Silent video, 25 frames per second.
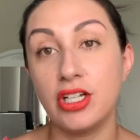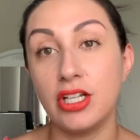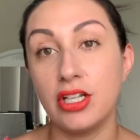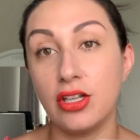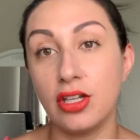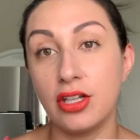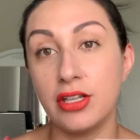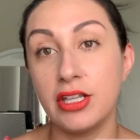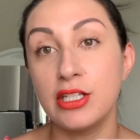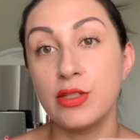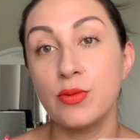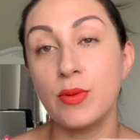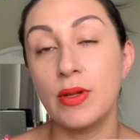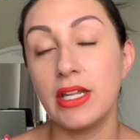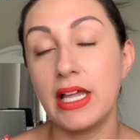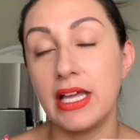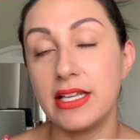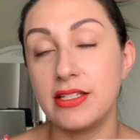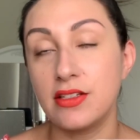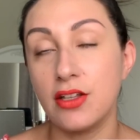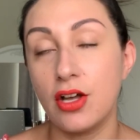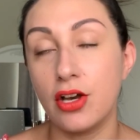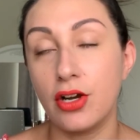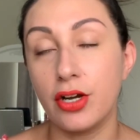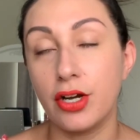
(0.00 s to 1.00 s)
this one lasts
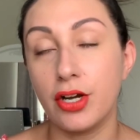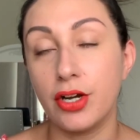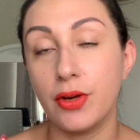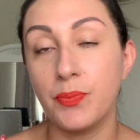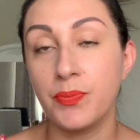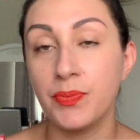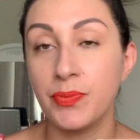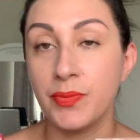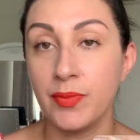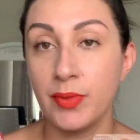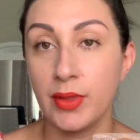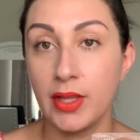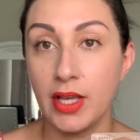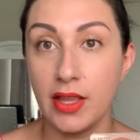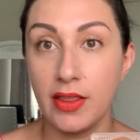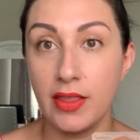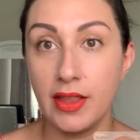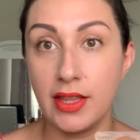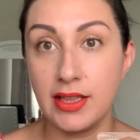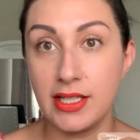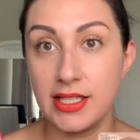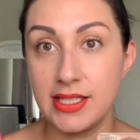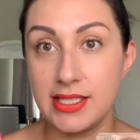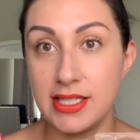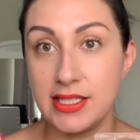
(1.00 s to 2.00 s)
longer than
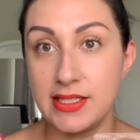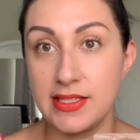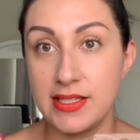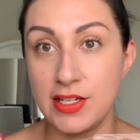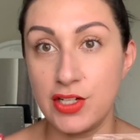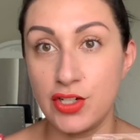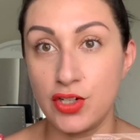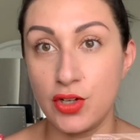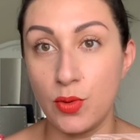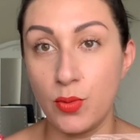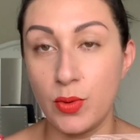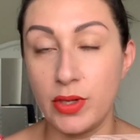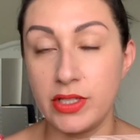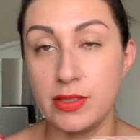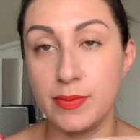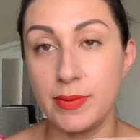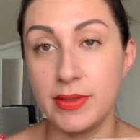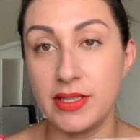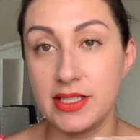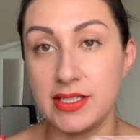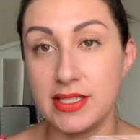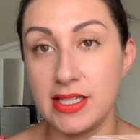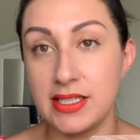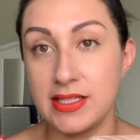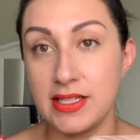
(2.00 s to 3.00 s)
the Sensational ones, but the
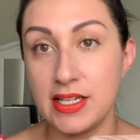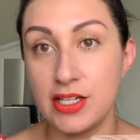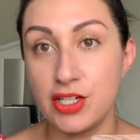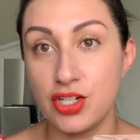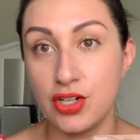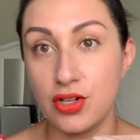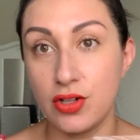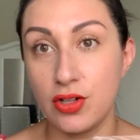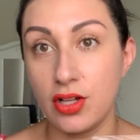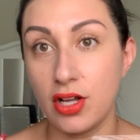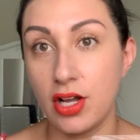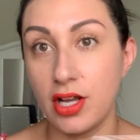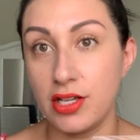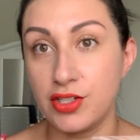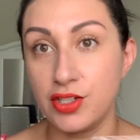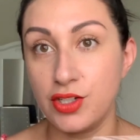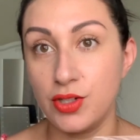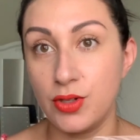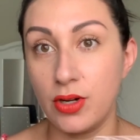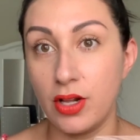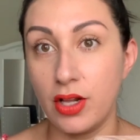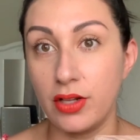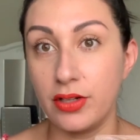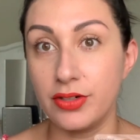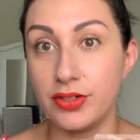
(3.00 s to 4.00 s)
Sensational costs
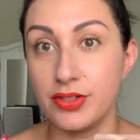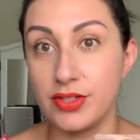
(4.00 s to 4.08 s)
$2.